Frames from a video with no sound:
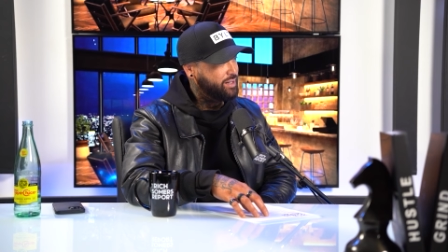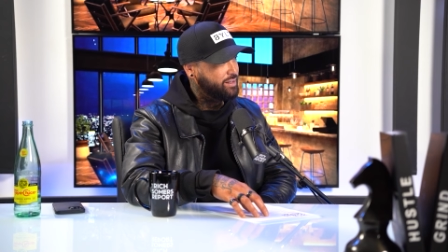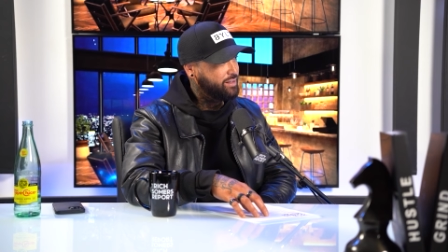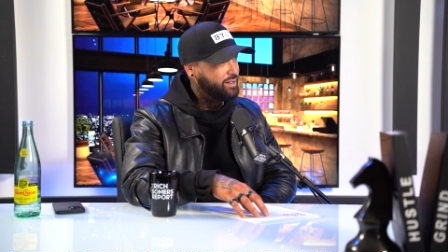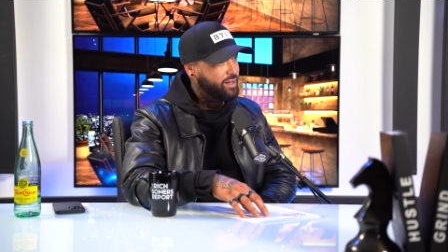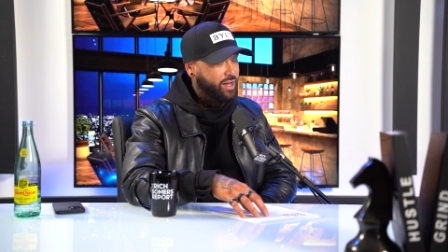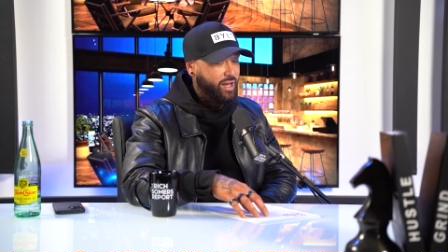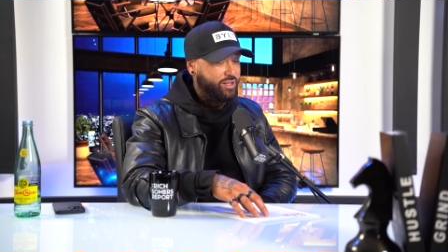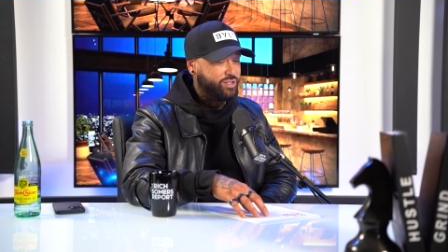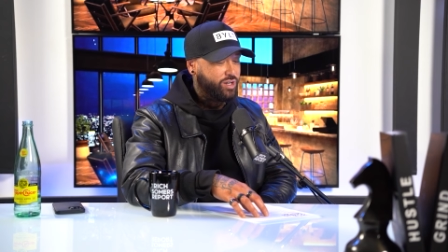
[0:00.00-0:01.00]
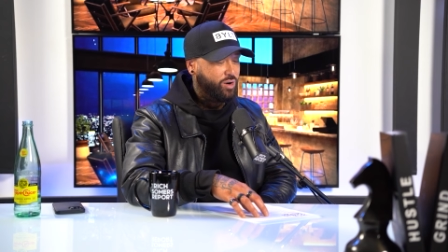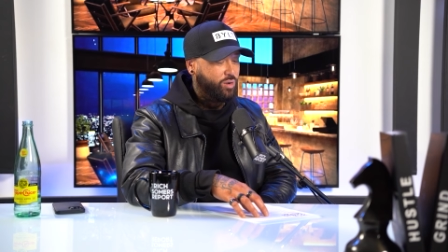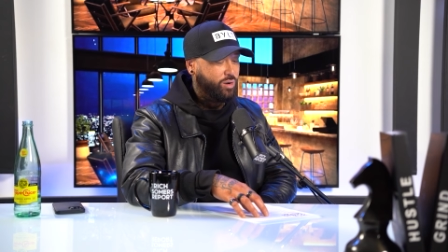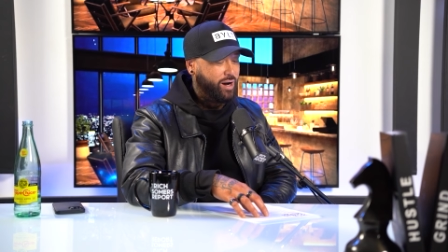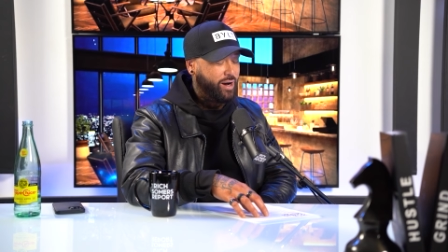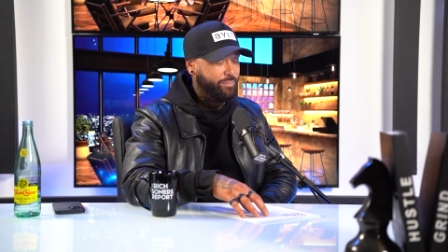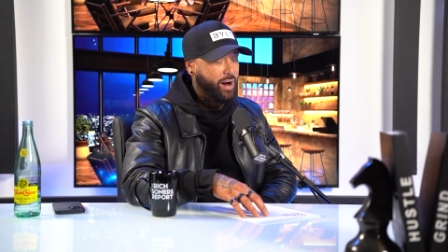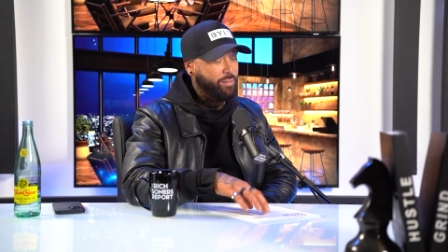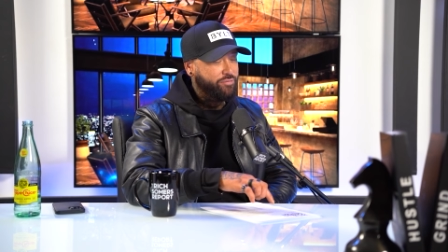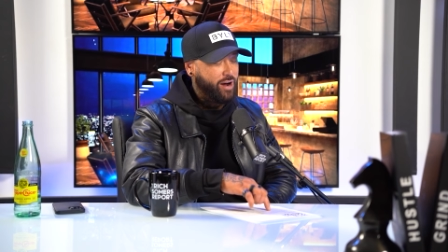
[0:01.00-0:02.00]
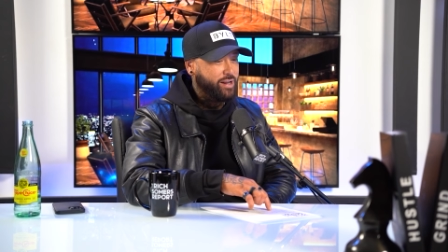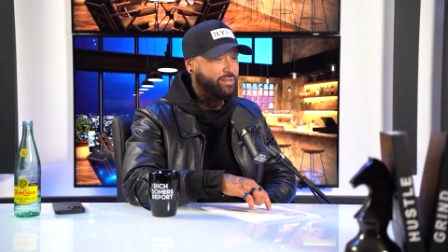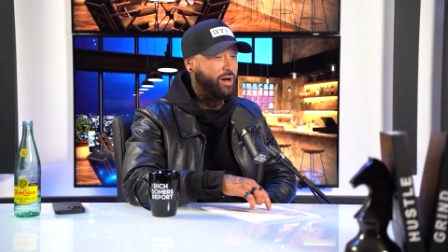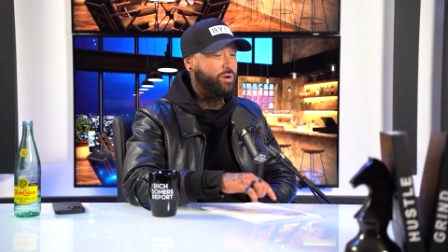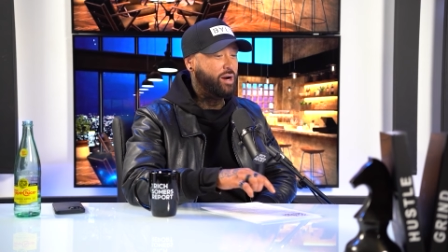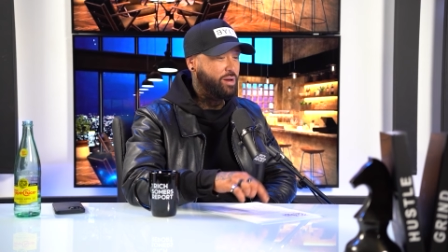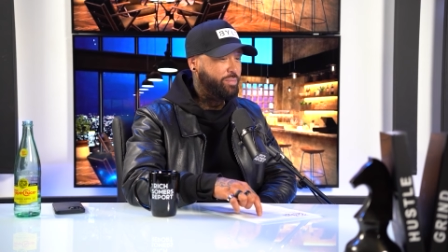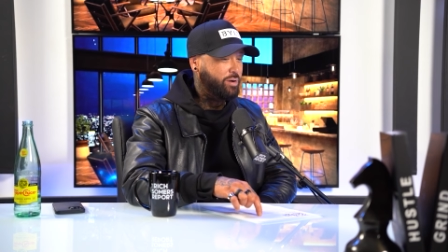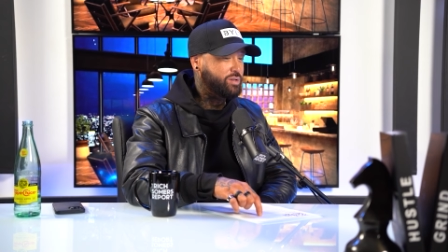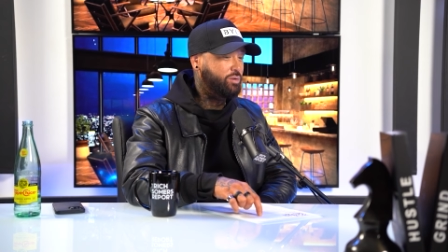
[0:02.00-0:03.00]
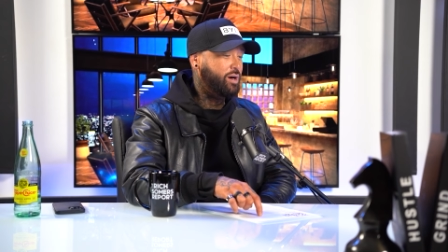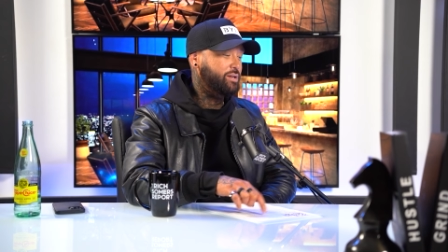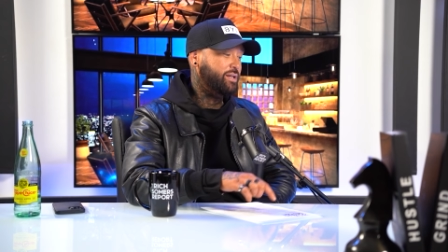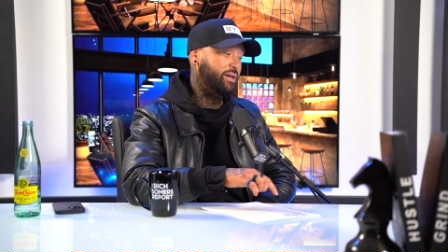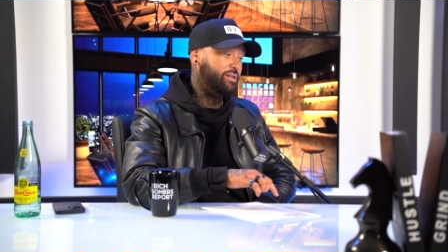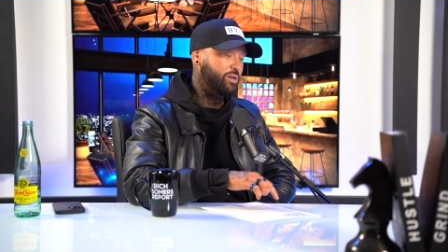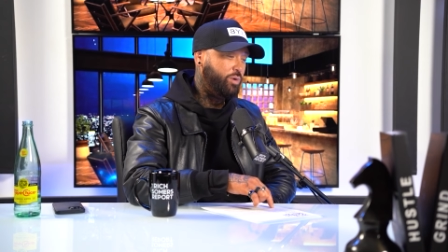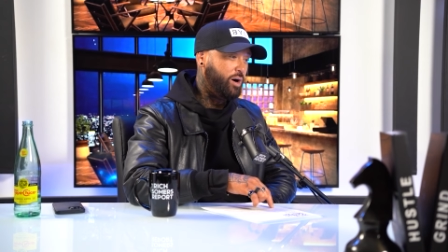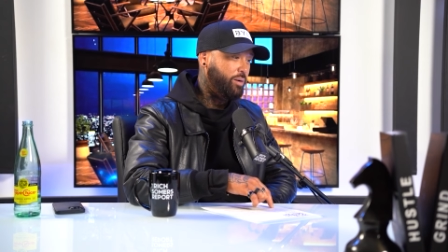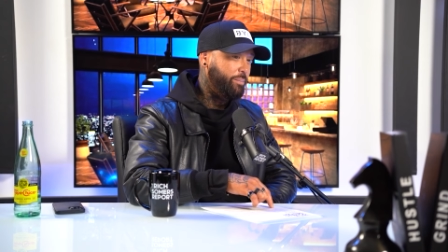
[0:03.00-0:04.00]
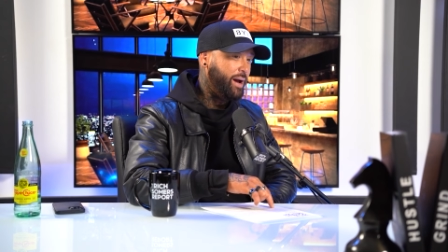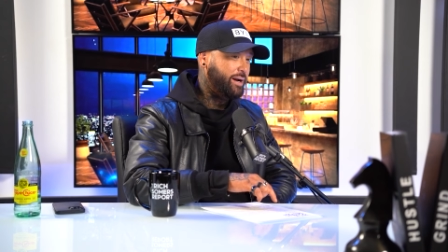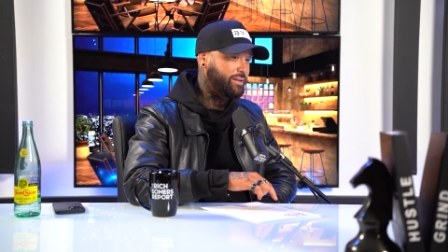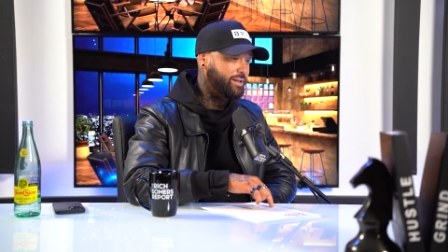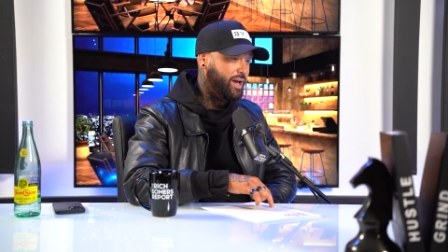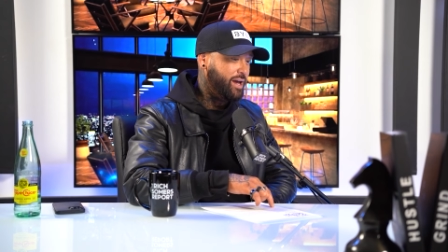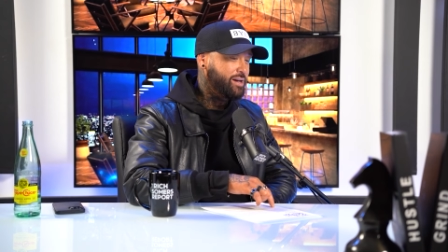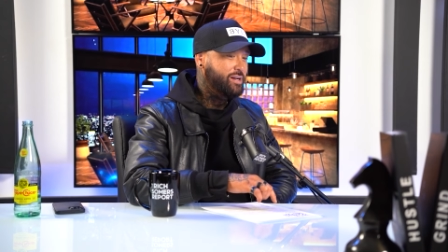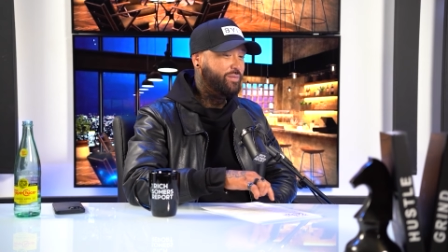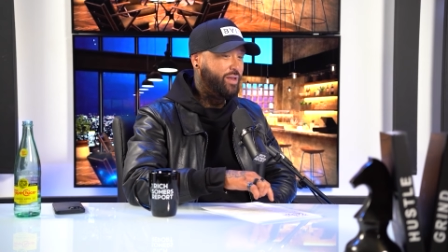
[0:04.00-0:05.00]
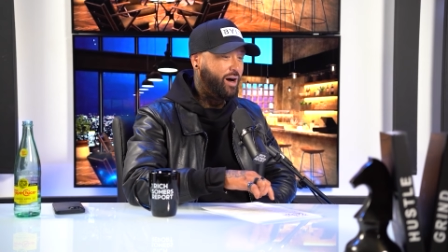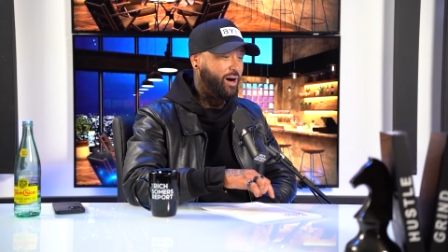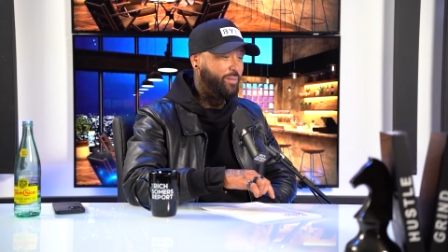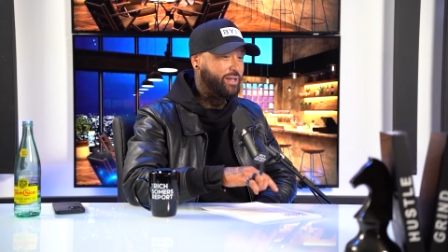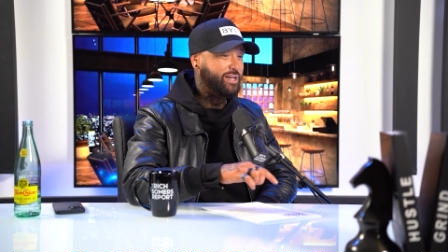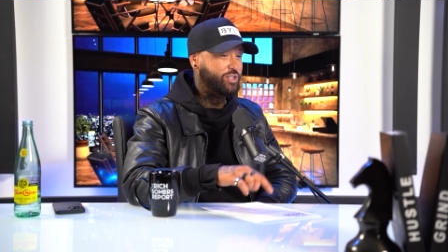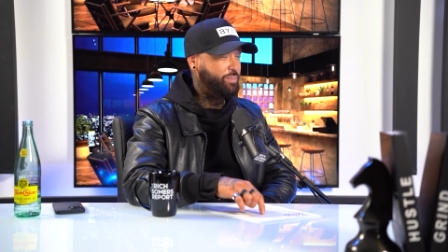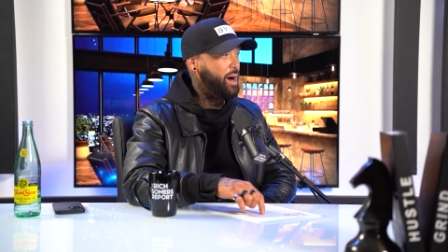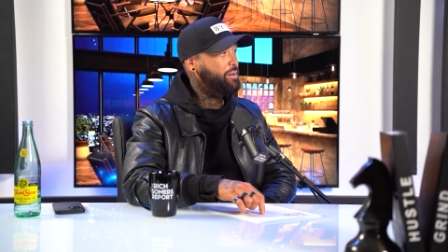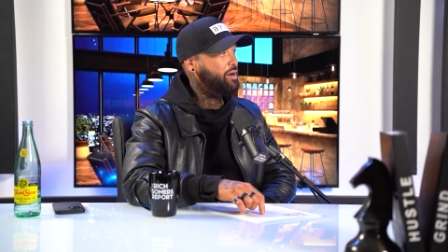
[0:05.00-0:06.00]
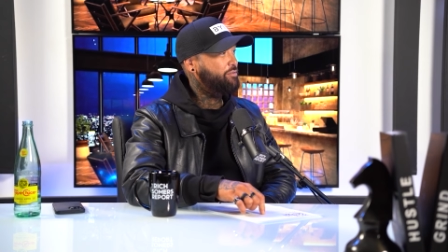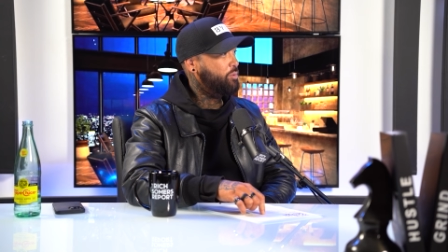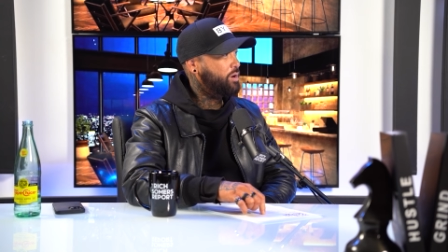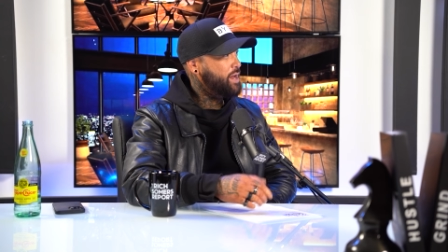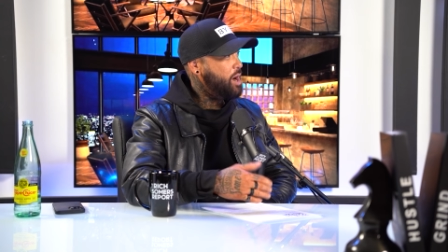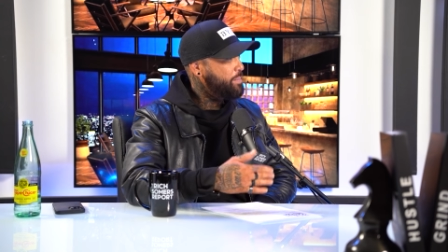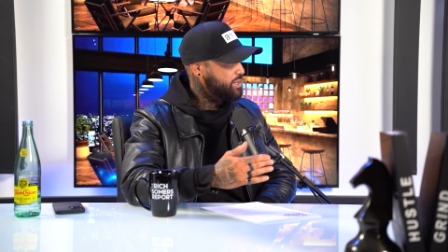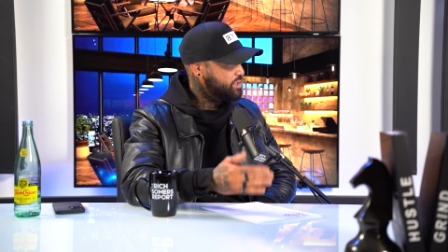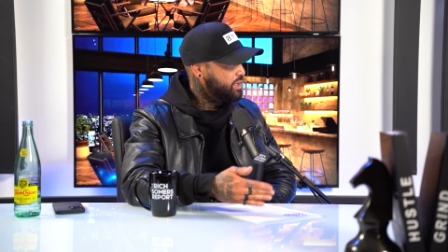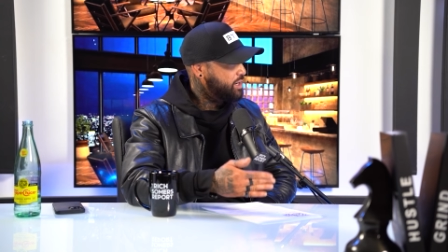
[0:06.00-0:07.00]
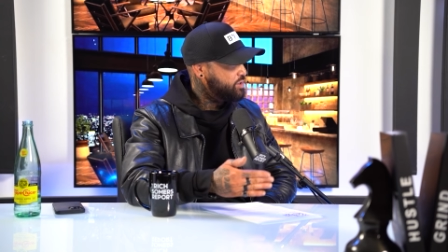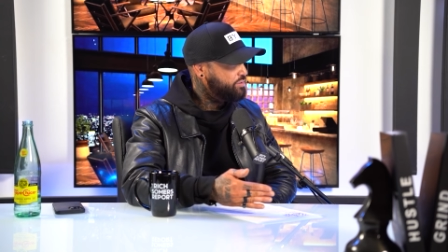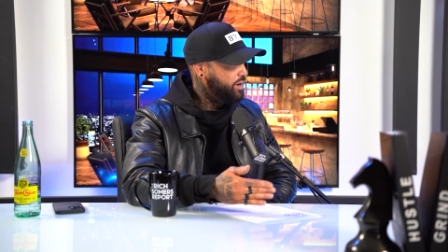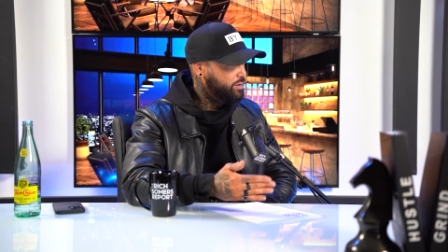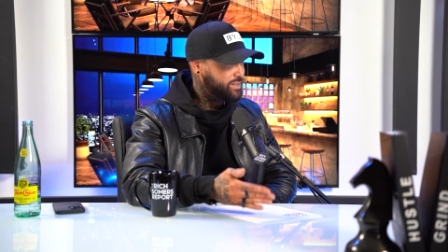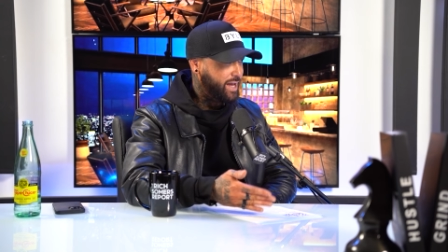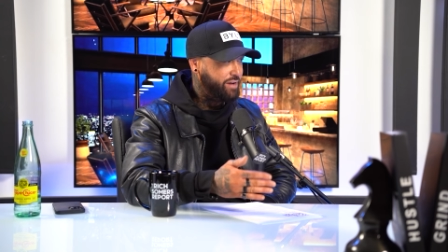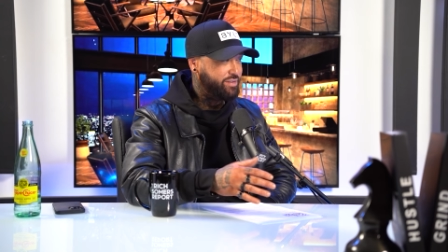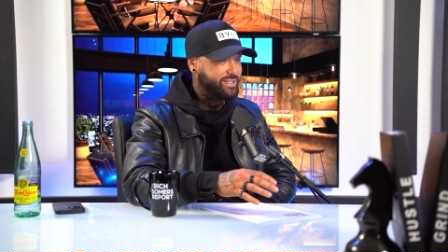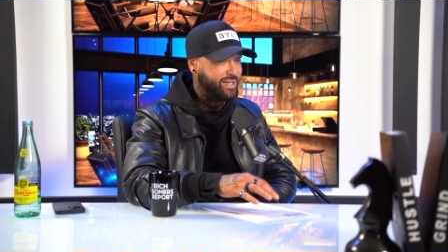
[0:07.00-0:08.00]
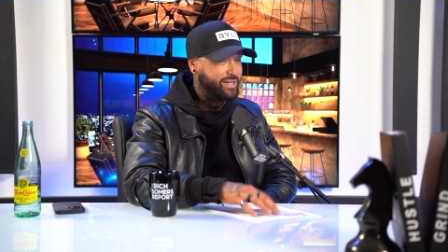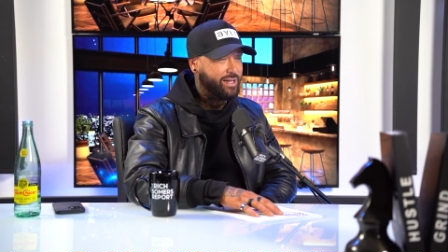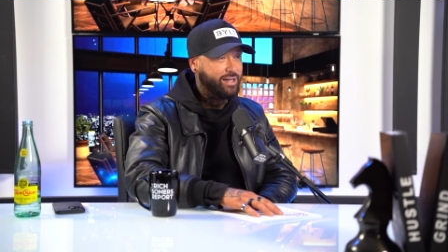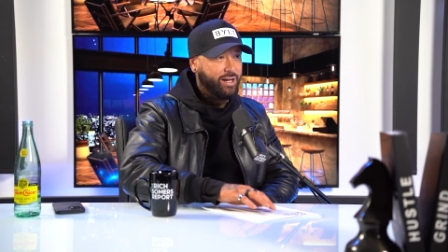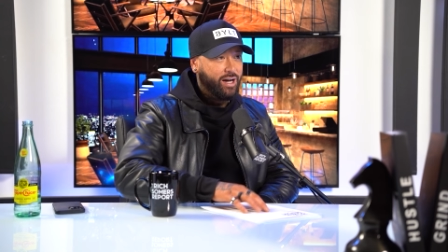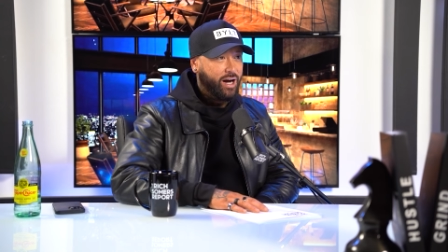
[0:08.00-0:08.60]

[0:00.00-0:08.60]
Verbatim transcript: it. And so I'm finding that when I repost old content that did well back in the day, it's actually popping off more now because there's a lot of new followers that haven't seen it.